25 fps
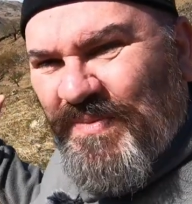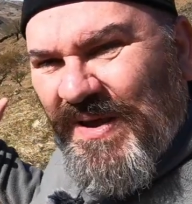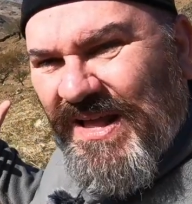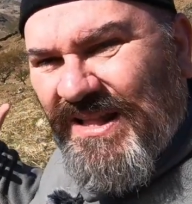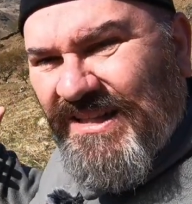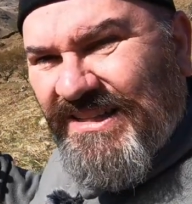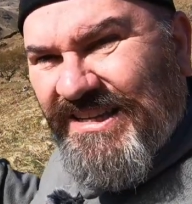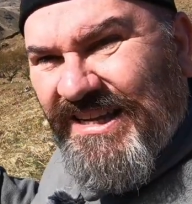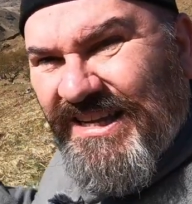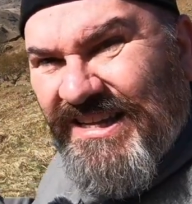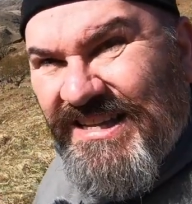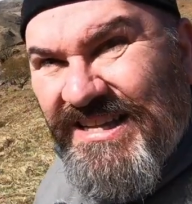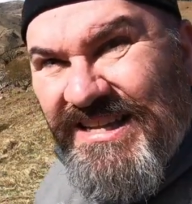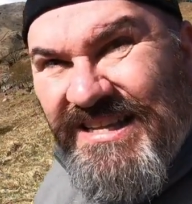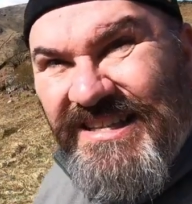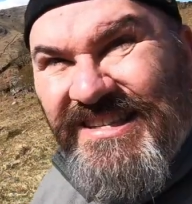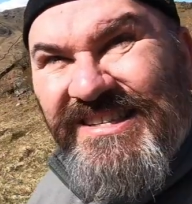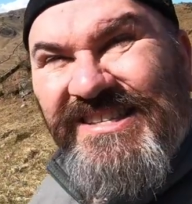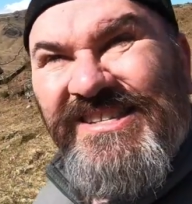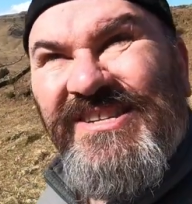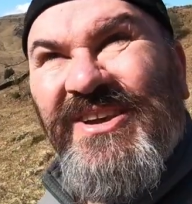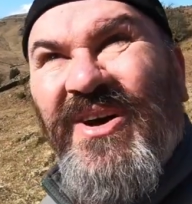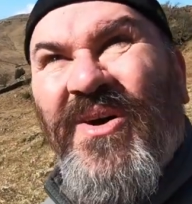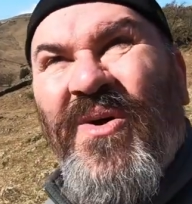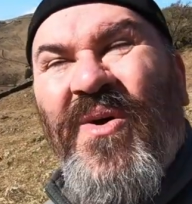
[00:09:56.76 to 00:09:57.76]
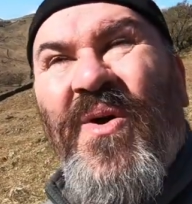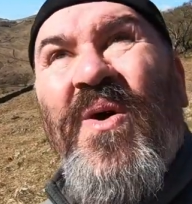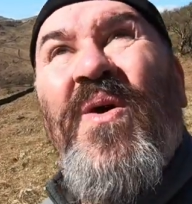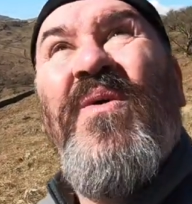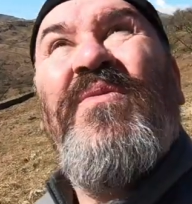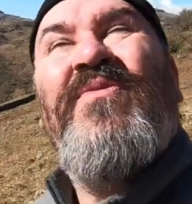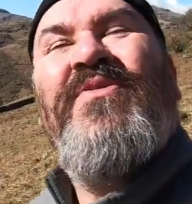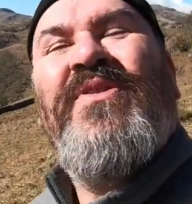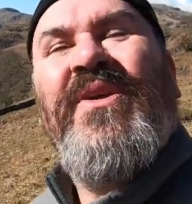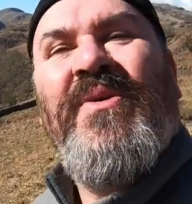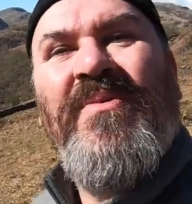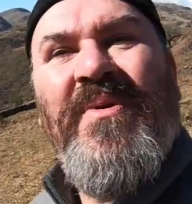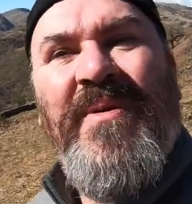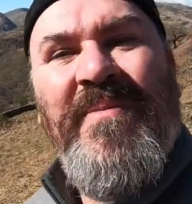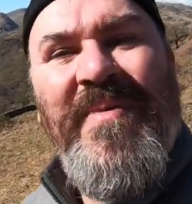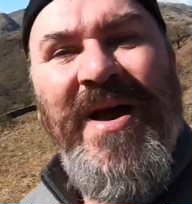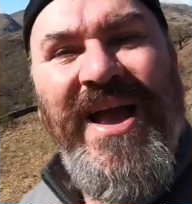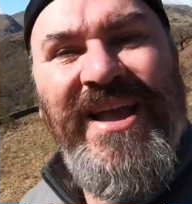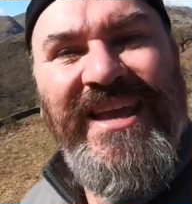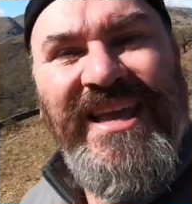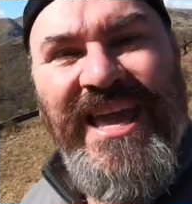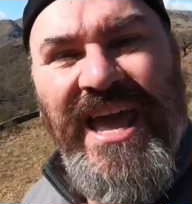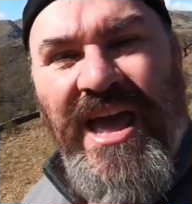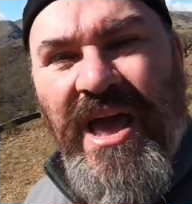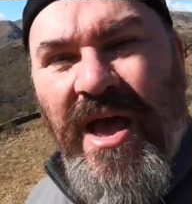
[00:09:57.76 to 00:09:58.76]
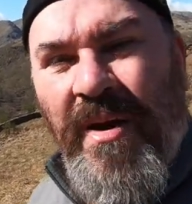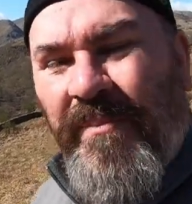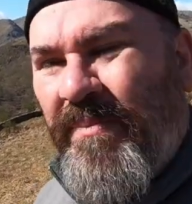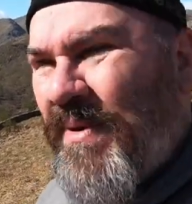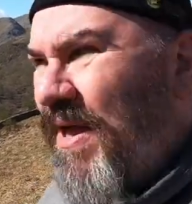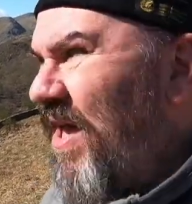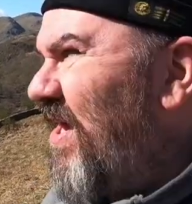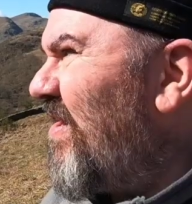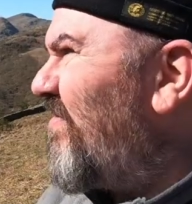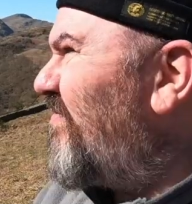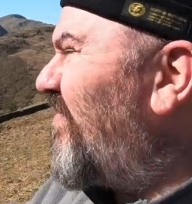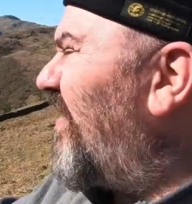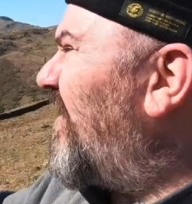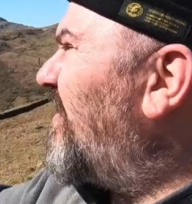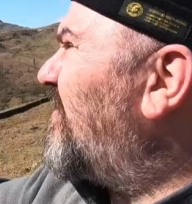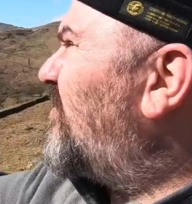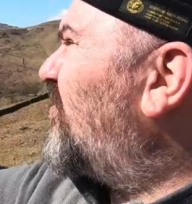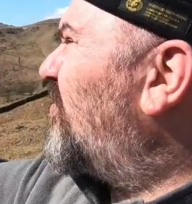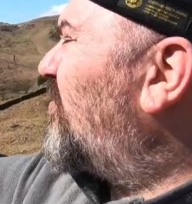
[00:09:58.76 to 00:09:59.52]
building, so hopefully we might get a bit of it